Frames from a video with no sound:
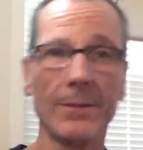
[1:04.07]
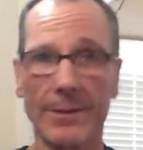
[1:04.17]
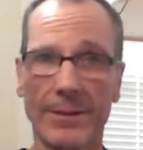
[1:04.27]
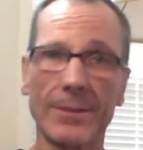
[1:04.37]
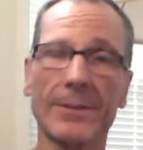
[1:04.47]
Lee
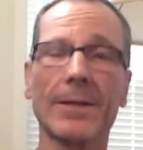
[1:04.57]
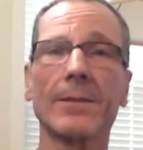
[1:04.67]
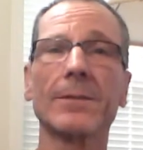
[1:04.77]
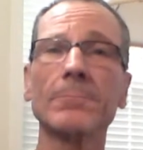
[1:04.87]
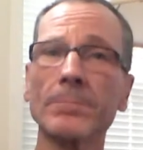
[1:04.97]
and I
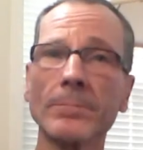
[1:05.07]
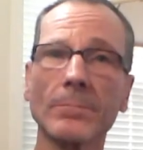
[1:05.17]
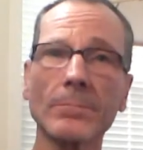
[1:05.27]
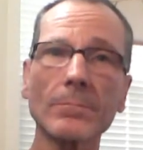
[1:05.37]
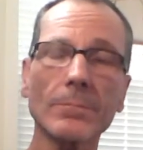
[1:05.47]
together
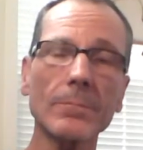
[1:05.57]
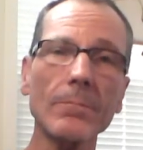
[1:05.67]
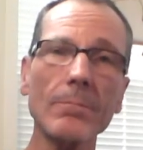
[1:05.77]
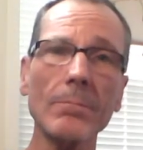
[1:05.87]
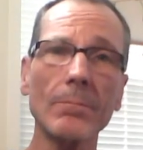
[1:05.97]

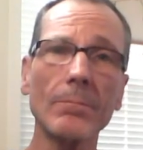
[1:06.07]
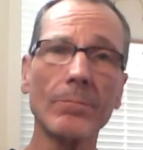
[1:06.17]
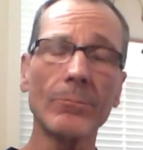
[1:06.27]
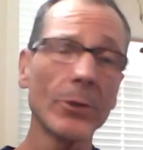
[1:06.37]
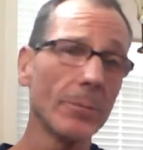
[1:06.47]

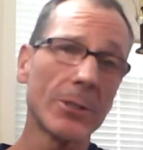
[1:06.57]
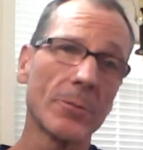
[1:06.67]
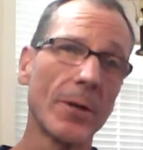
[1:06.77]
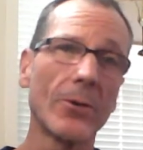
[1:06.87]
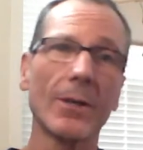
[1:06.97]
pretty much
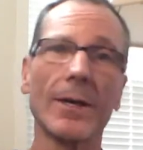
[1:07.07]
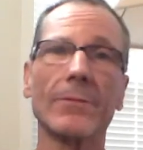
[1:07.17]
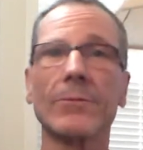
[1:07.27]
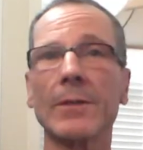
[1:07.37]
my whole life.